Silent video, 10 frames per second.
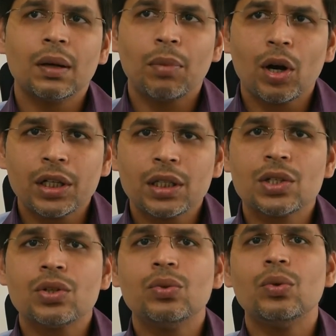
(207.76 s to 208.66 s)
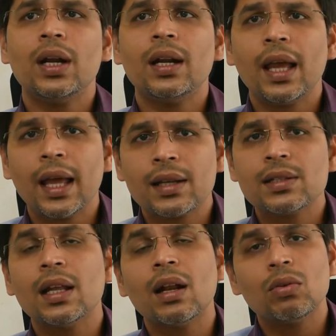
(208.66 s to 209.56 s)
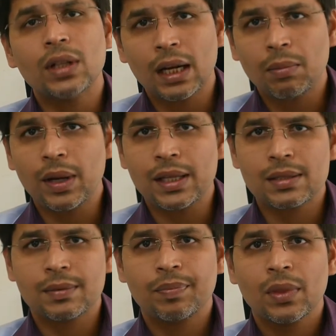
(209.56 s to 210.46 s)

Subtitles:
body tissue and hairs around that place.